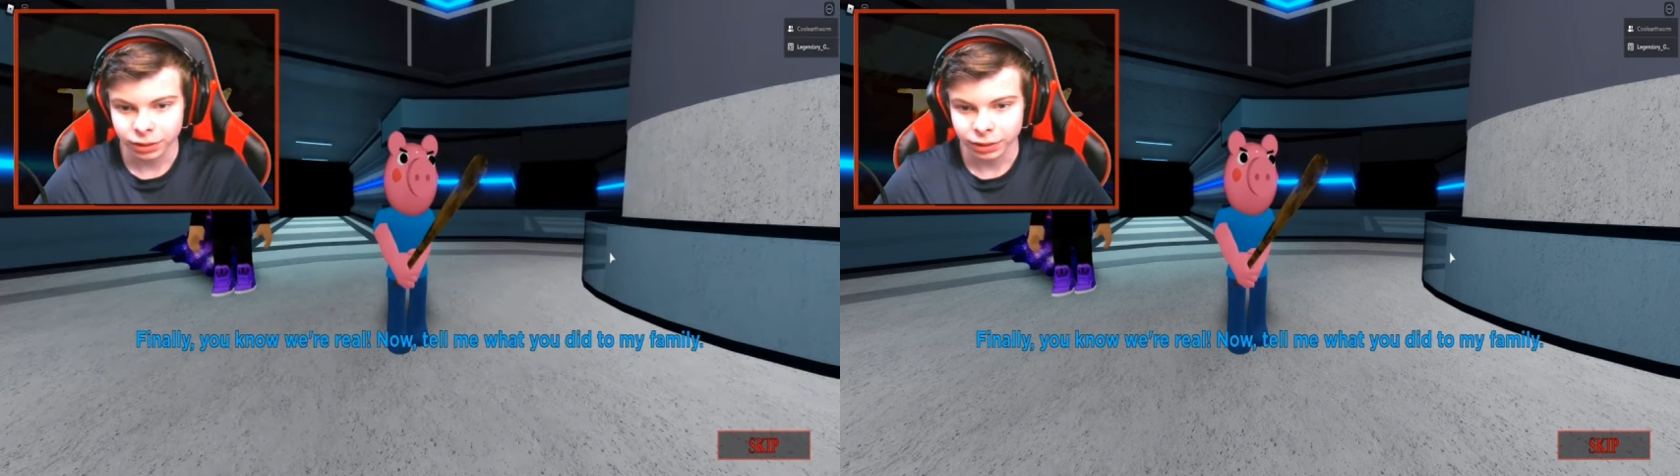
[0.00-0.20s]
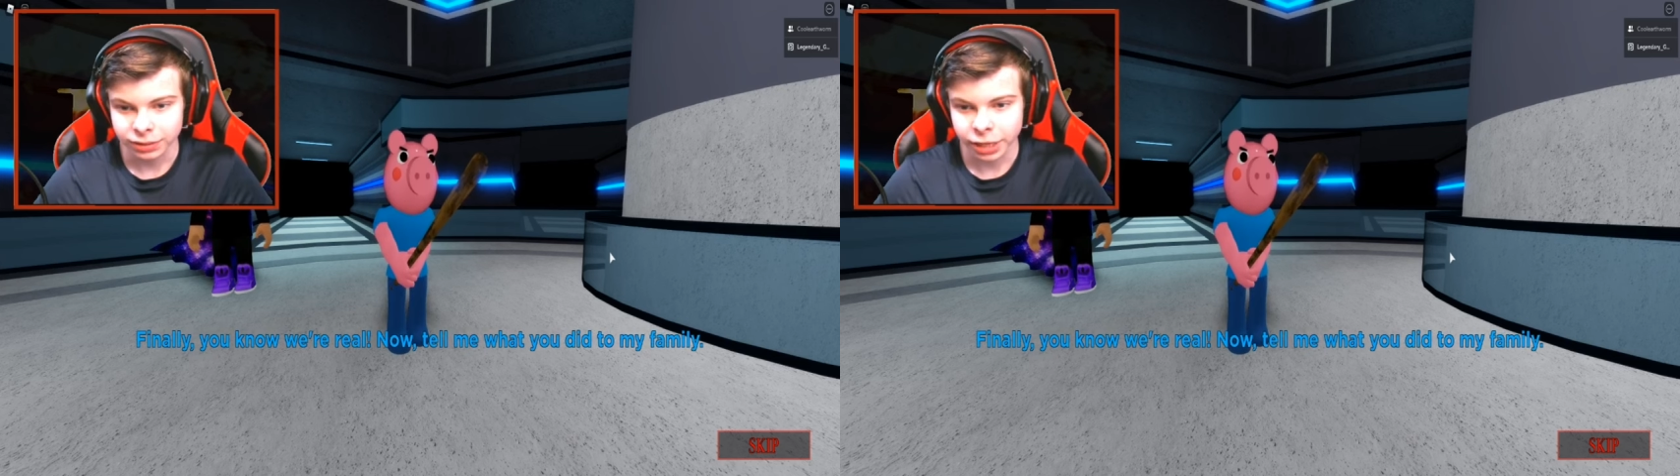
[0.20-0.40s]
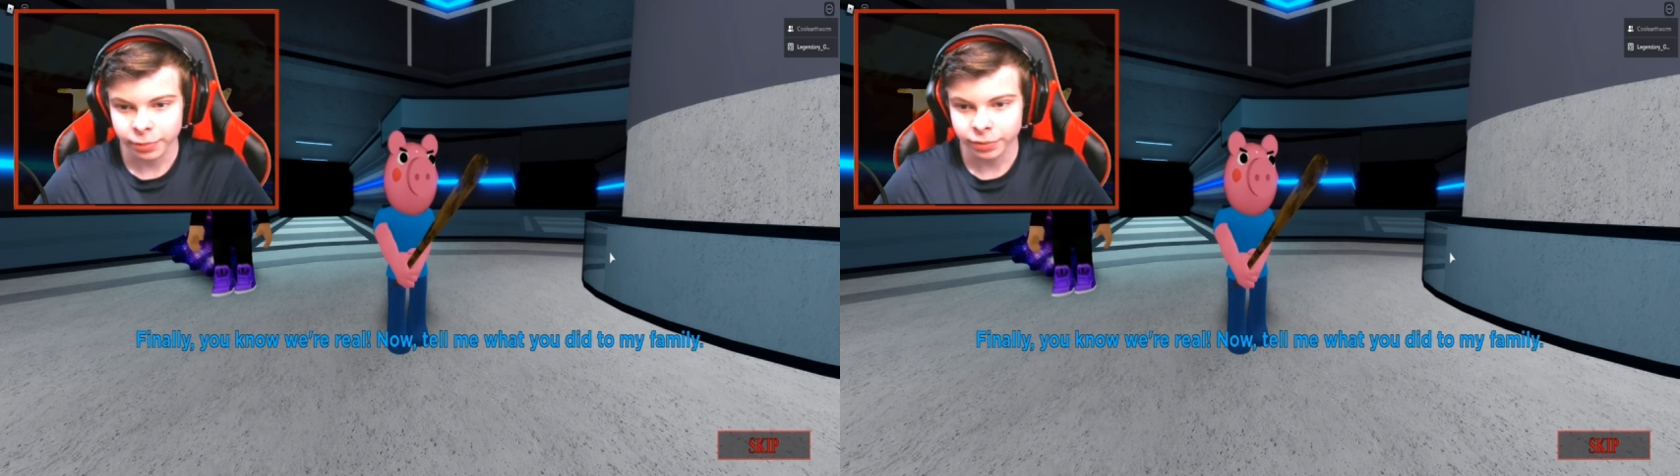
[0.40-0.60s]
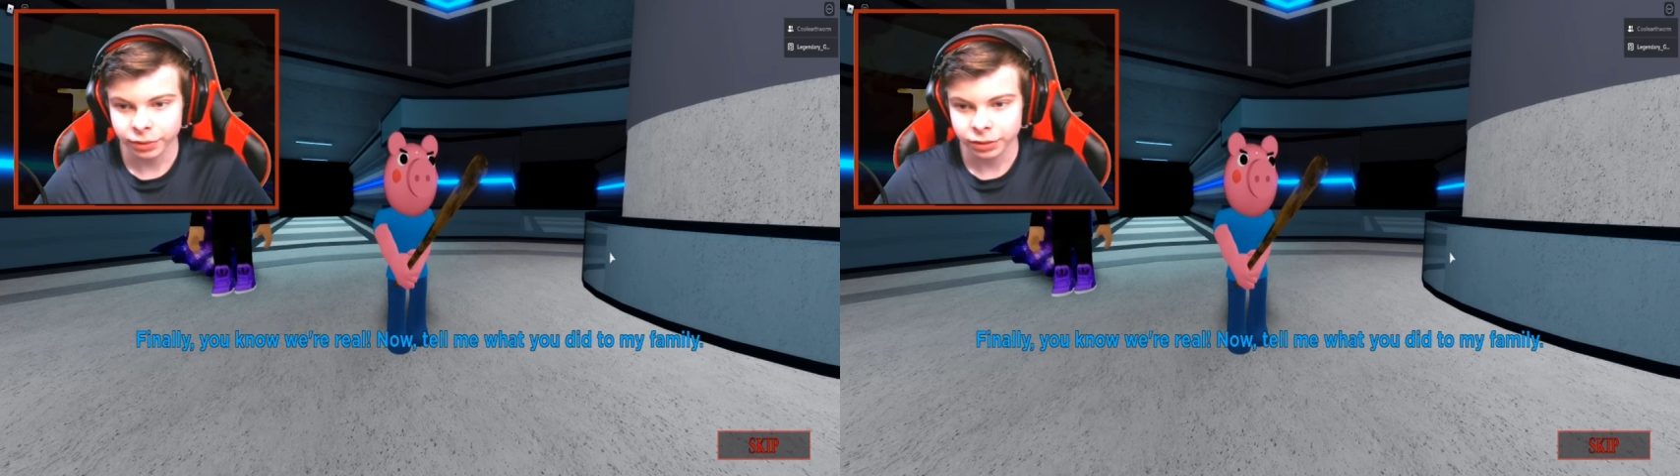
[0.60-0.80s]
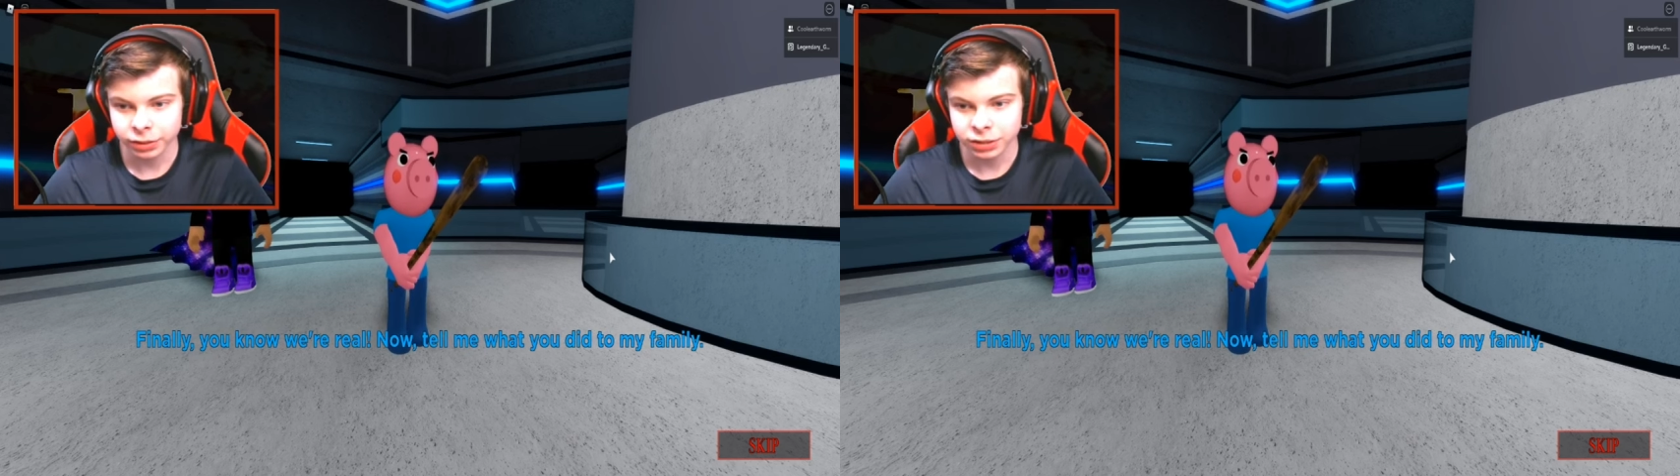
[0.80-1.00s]
Now tell me
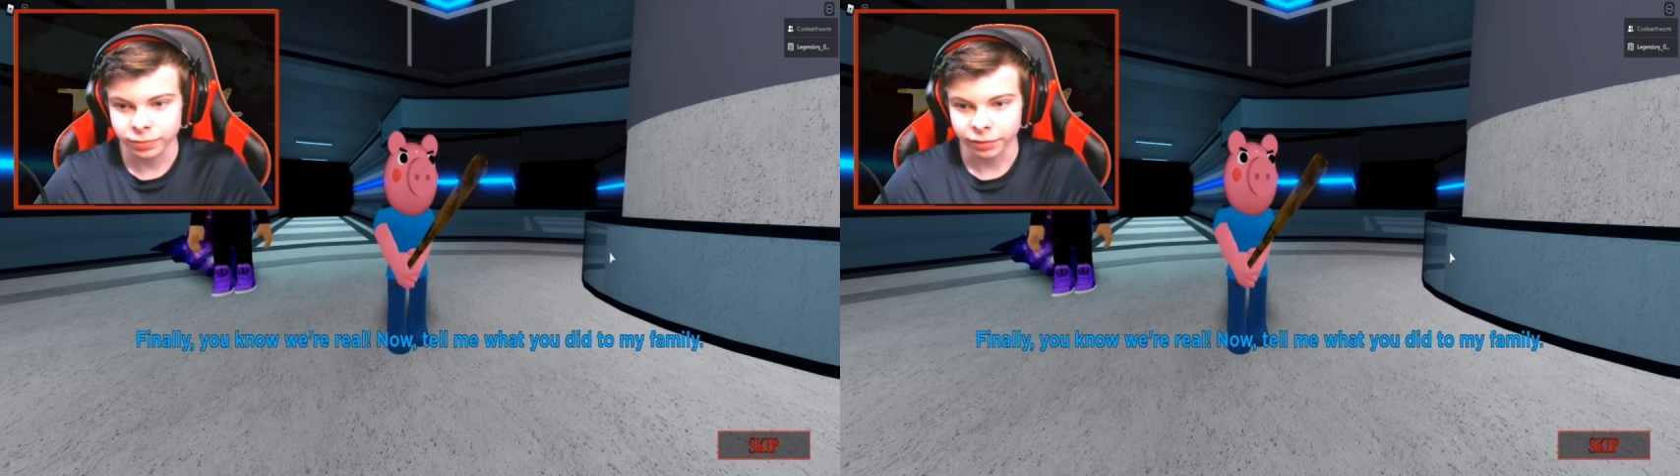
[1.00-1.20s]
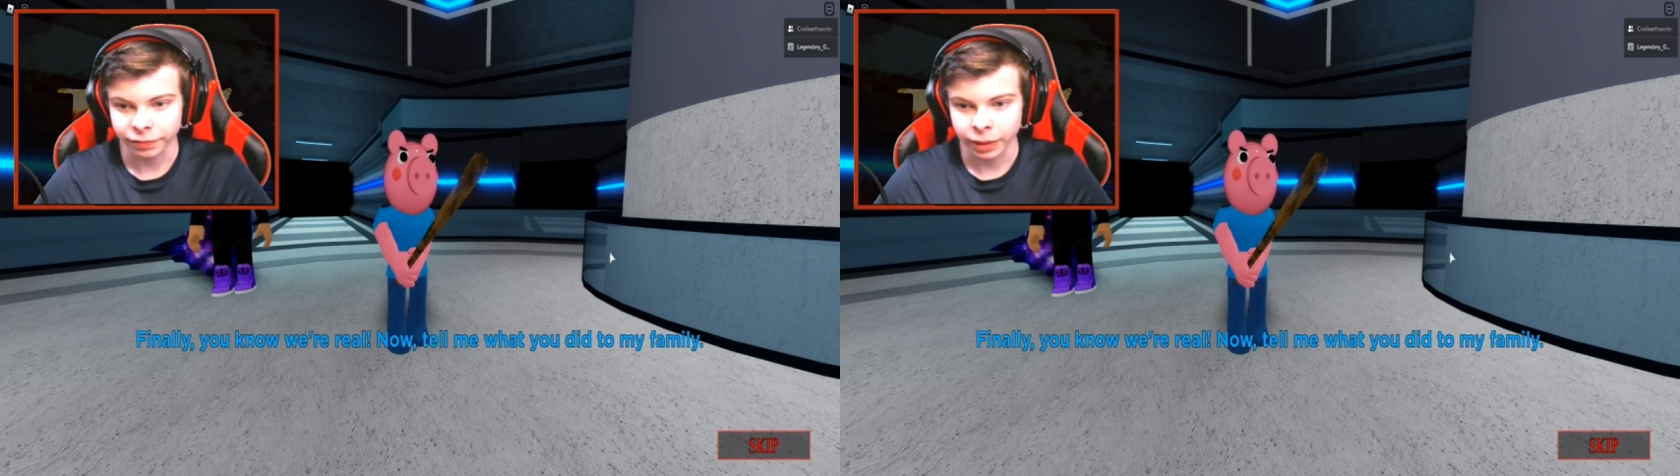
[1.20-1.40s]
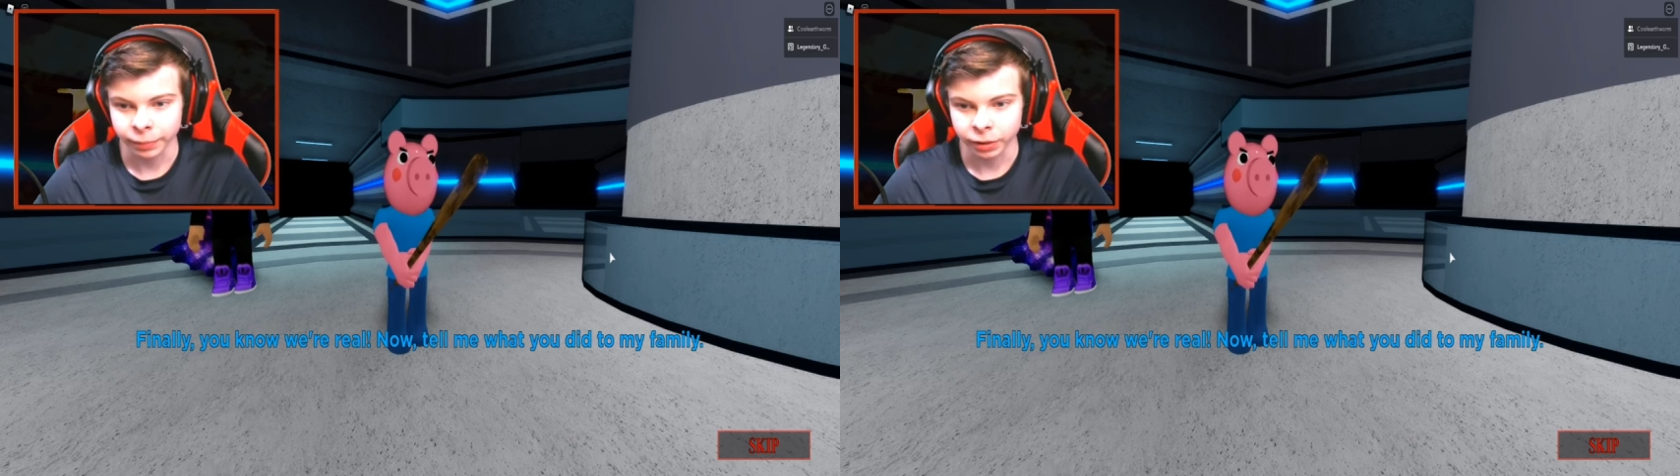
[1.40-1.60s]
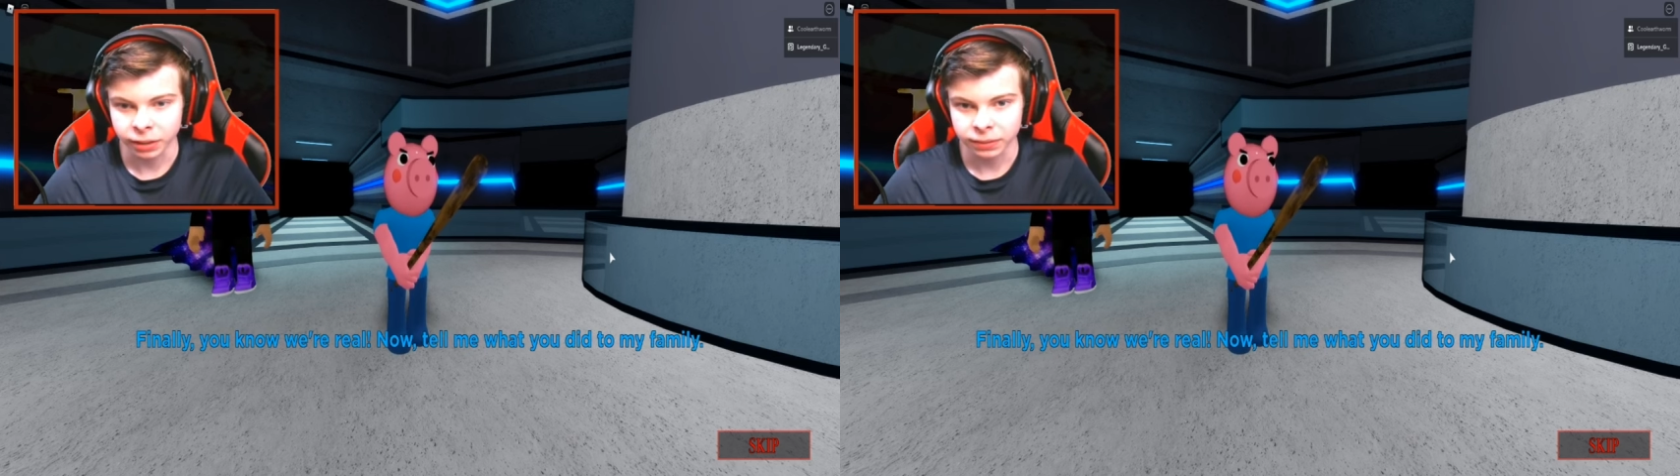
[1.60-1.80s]
what you did to my family.